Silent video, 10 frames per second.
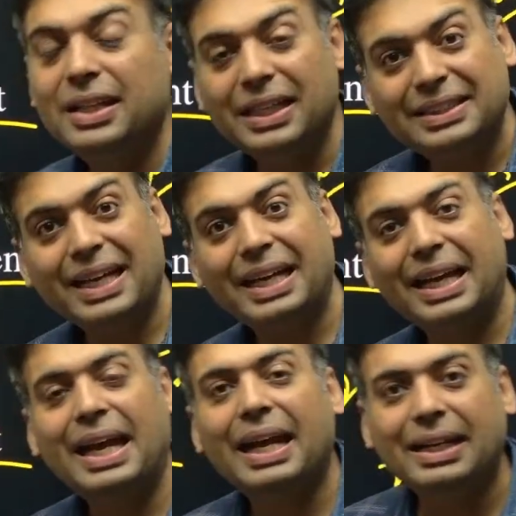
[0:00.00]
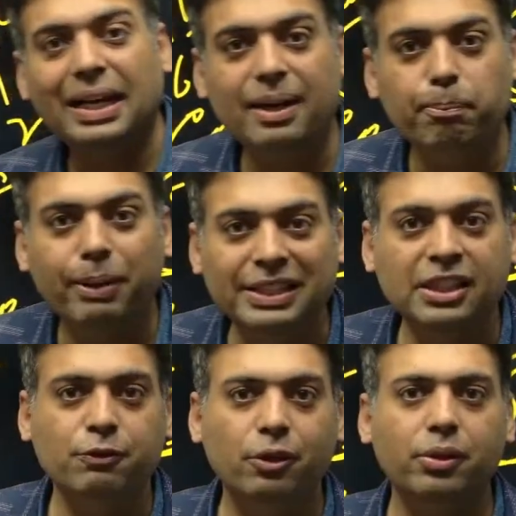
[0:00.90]
That's a great
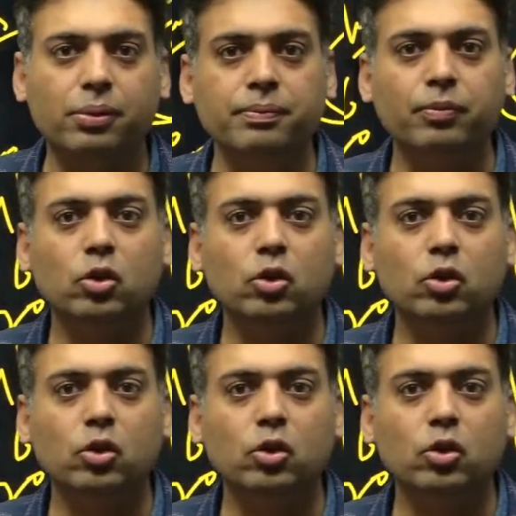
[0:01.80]
blessing for you.